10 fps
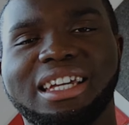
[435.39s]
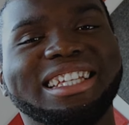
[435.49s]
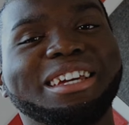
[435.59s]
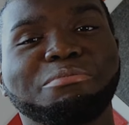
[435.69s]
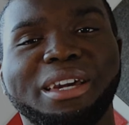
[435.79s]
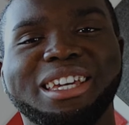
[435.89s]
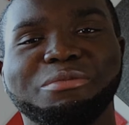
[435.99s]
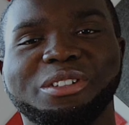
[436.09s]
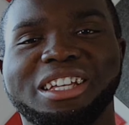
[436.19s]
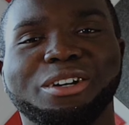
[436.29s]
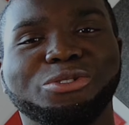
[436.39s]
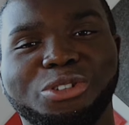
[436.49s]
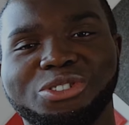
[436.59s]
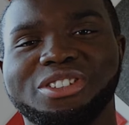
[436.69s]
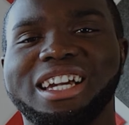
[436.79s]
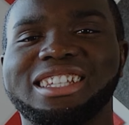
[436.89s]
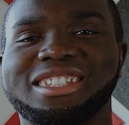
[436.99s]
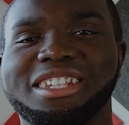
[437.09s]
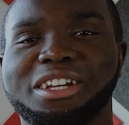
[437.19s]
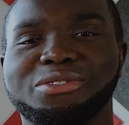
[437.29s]
and keep making money, and I'll talk to you guys
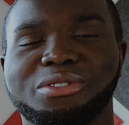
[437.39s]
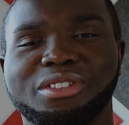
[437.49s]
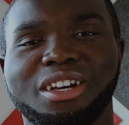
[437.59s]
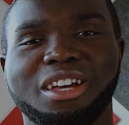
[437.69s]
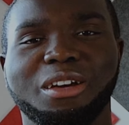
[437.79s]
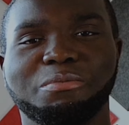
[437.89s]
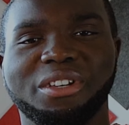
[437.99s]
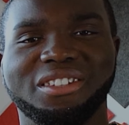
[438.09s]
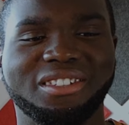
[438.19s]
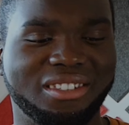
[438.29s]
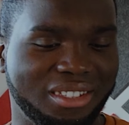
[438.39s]
in the next one. Peace.